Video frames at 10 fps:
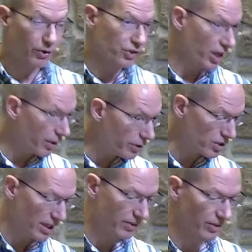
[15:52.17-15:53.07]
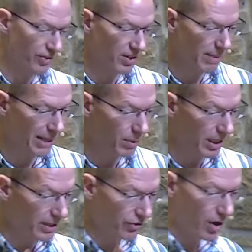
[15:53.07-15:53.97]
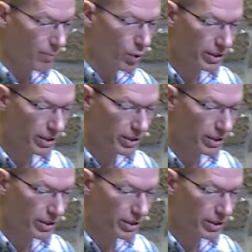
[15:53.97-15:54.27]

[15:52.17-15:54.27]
There's others like this in the Bible, like Psalm